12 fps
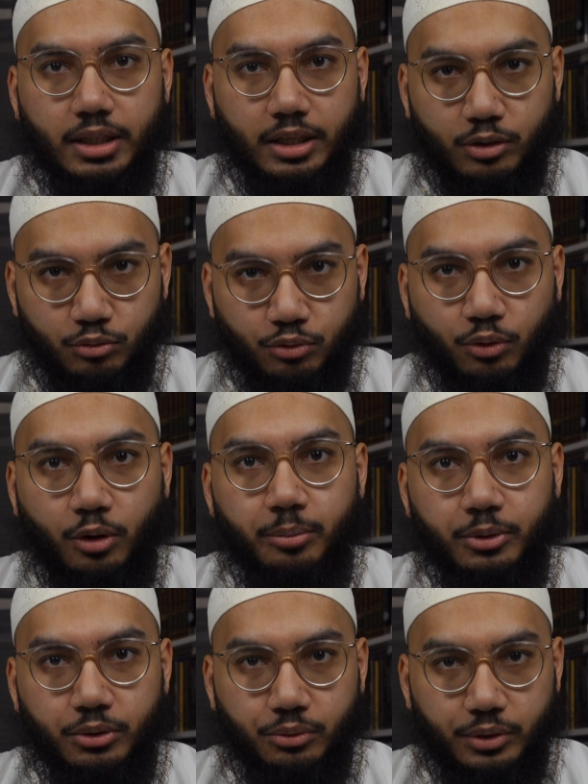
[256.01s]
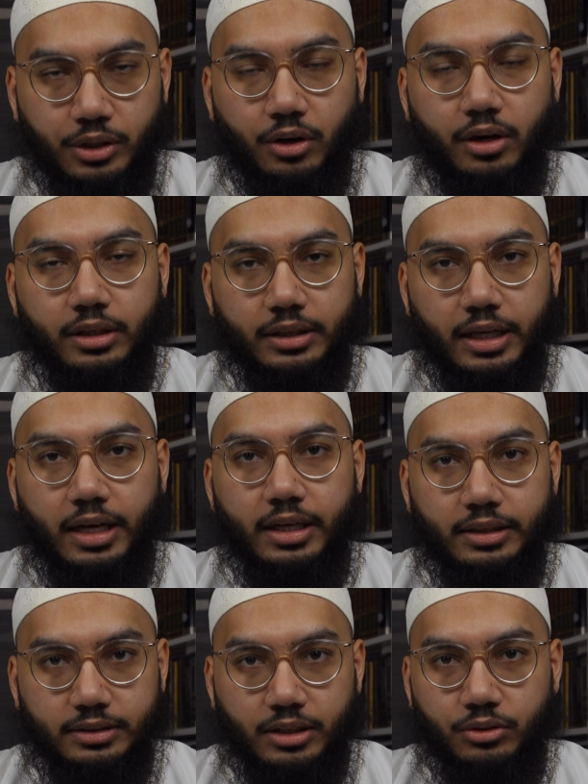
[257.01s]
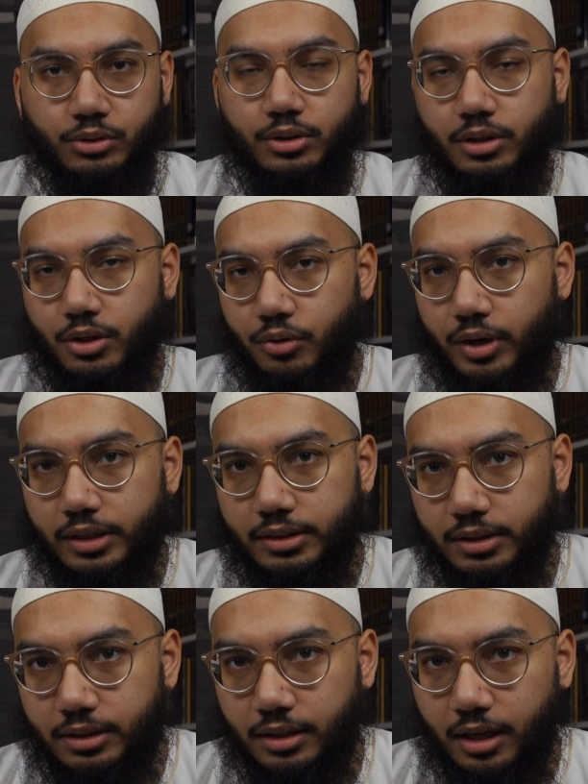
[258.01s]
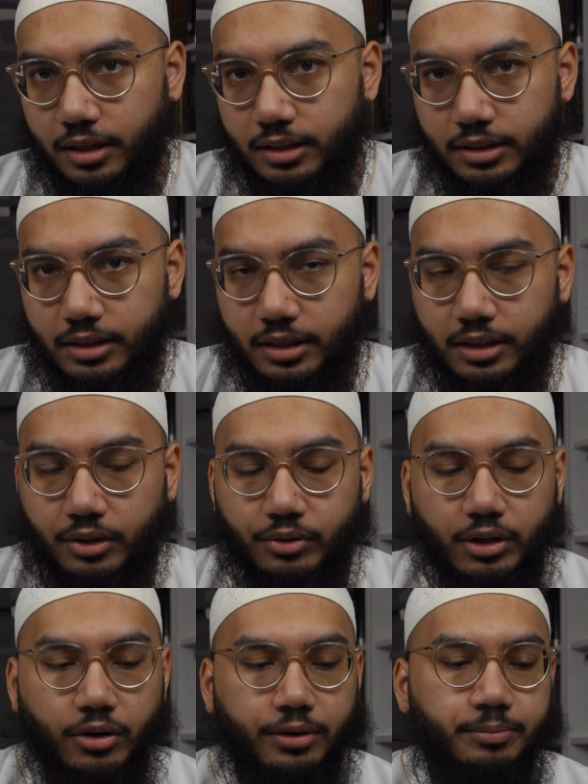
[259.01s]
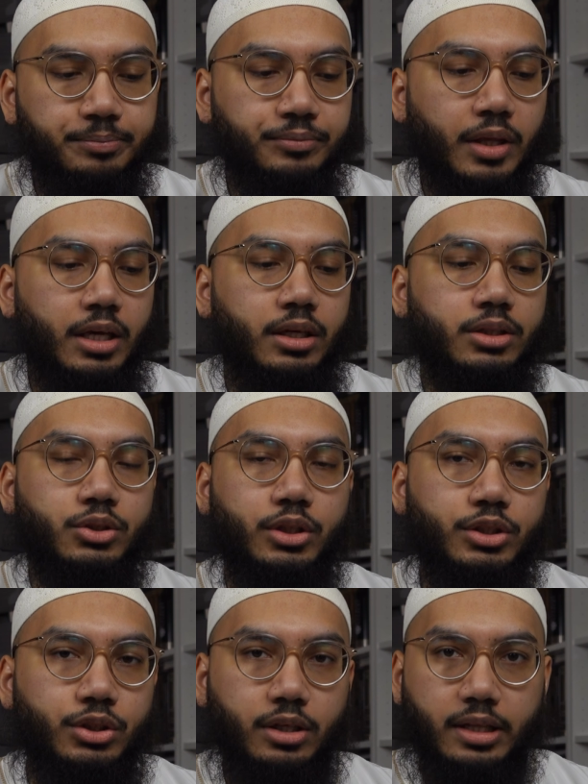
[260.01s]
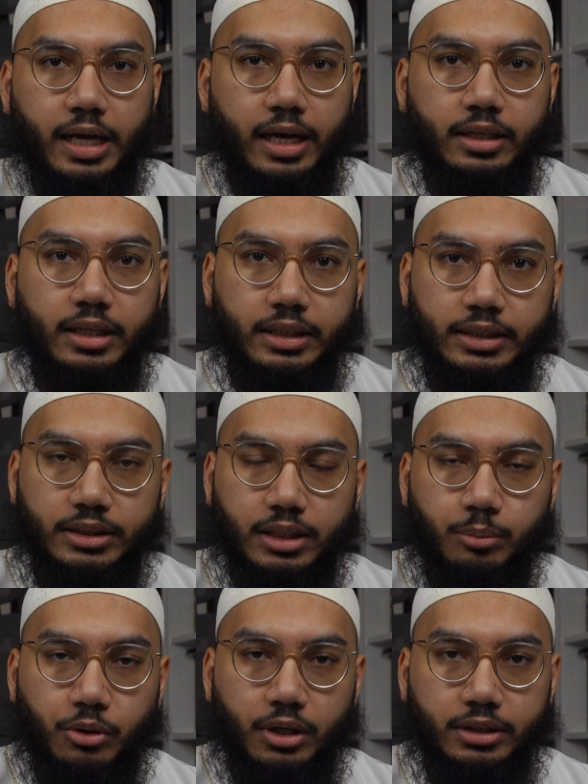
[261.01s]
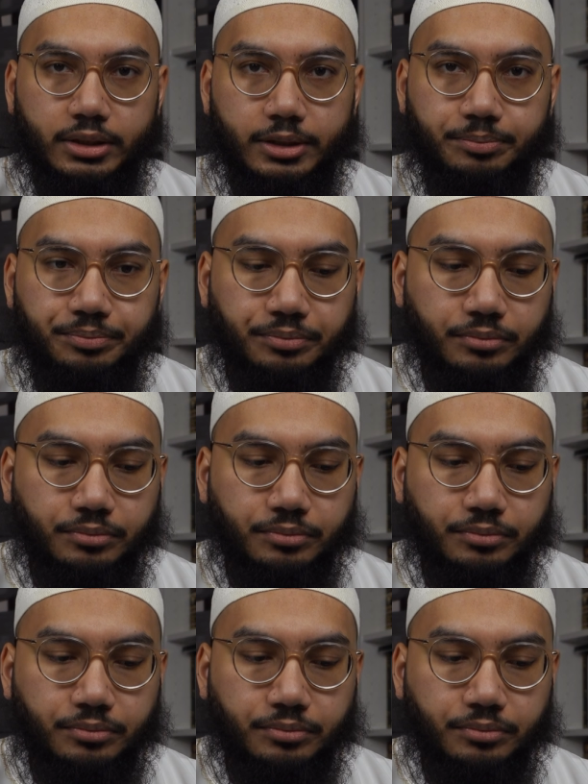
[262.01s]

inform you regarding that and tell you the correct aqidah in that regard. So he took that and he summarized it.